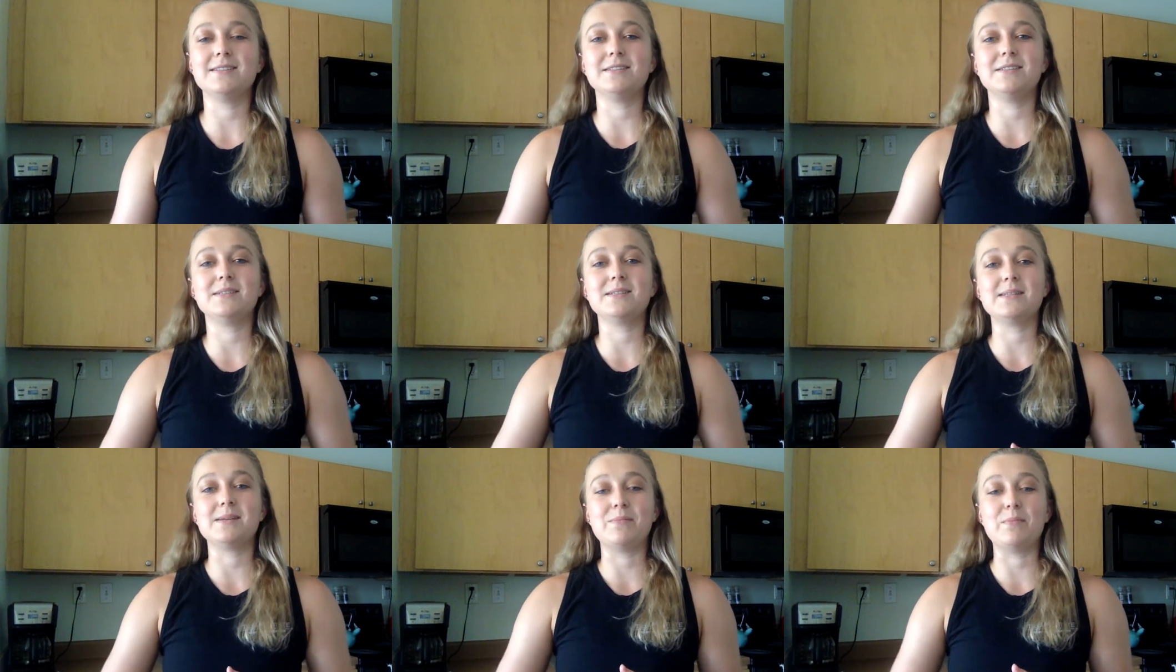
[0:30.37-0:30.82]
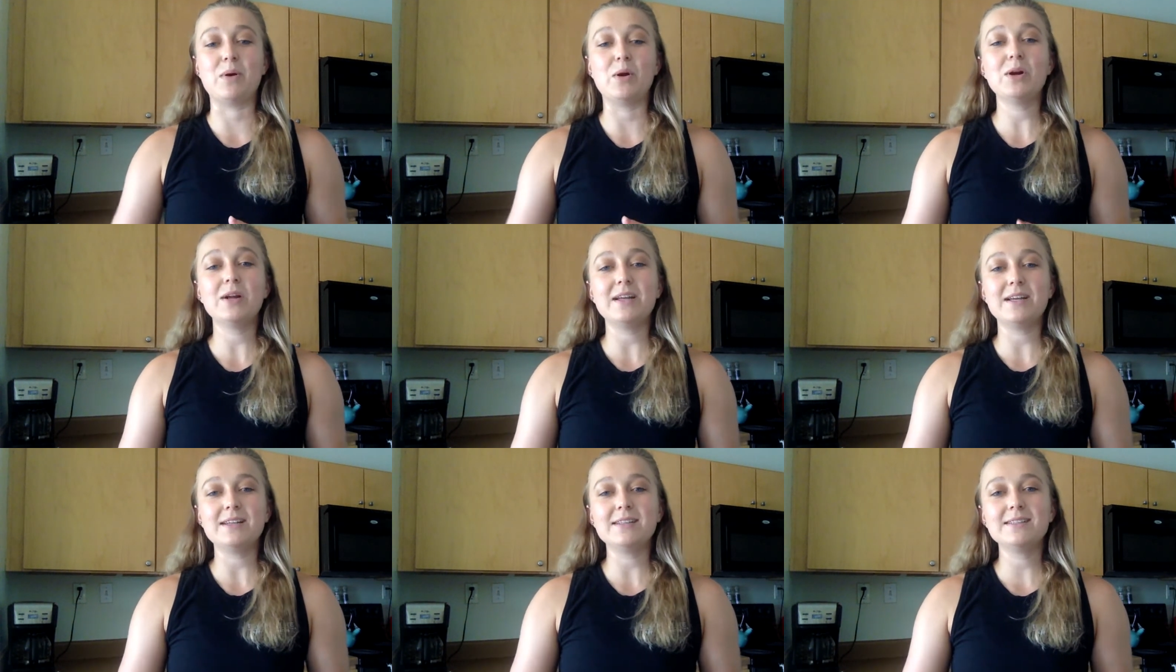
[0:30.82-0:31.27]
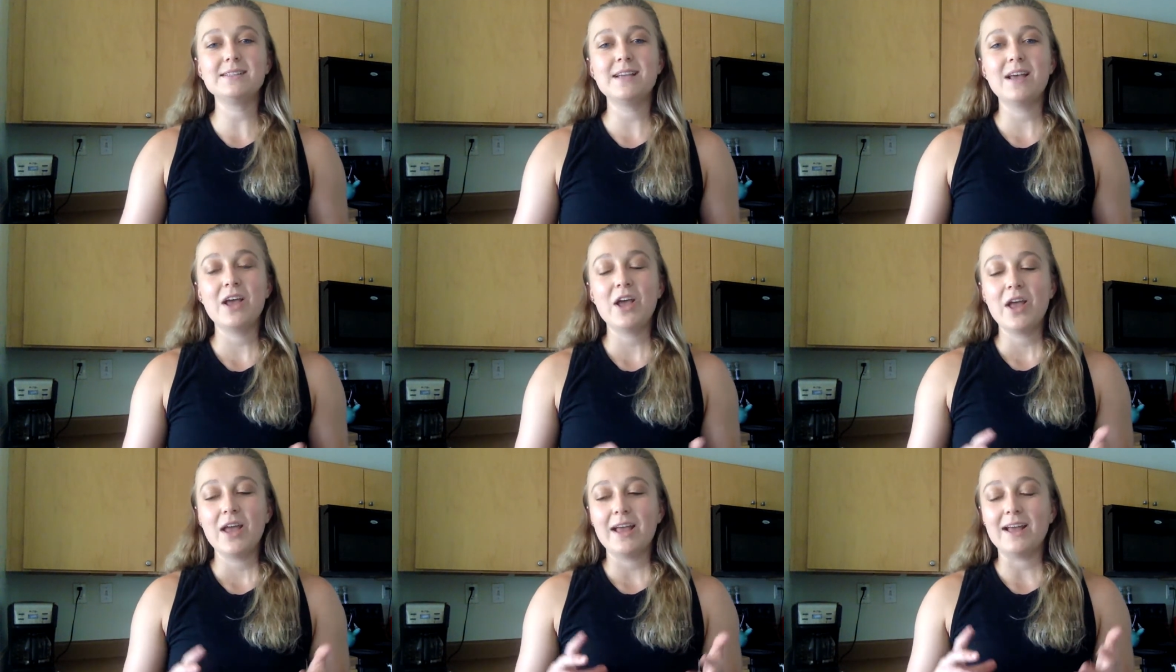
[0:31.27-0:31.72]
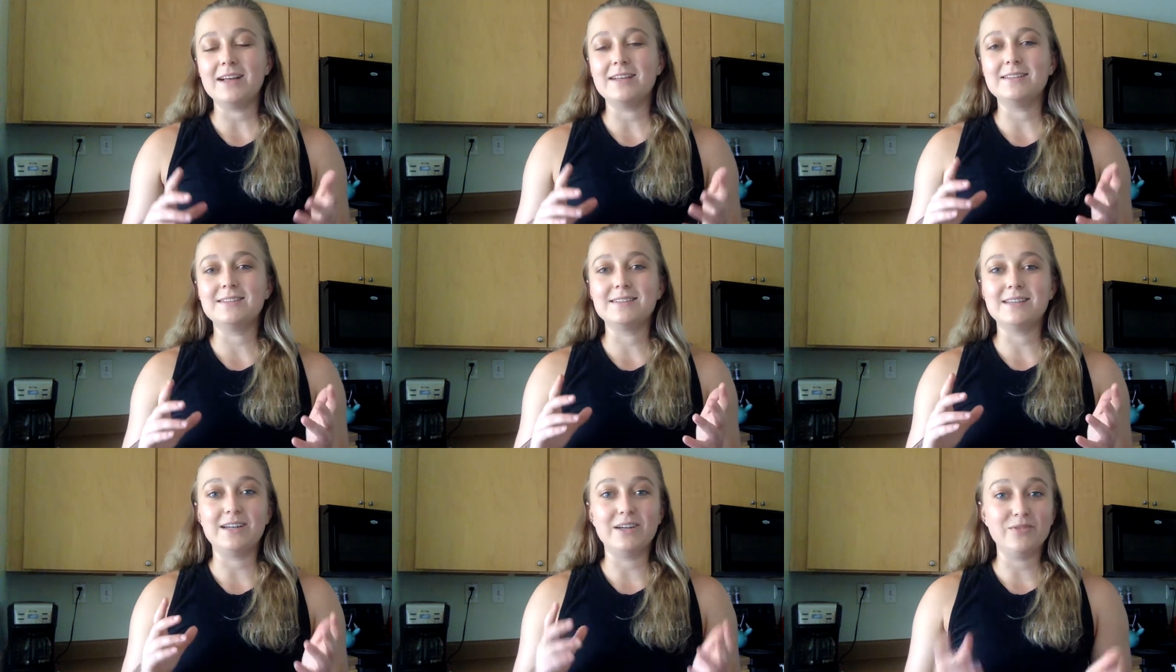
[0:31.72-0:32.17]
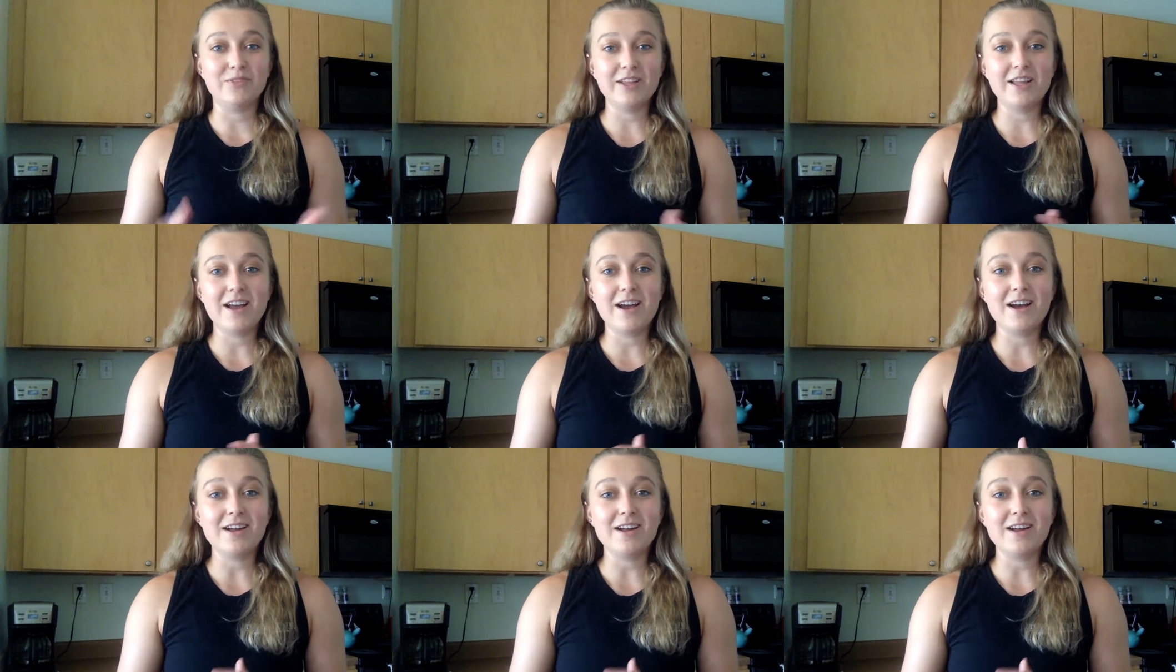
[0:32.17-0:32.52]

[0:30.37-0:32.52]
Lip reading: San Marcos, it's getting really hot.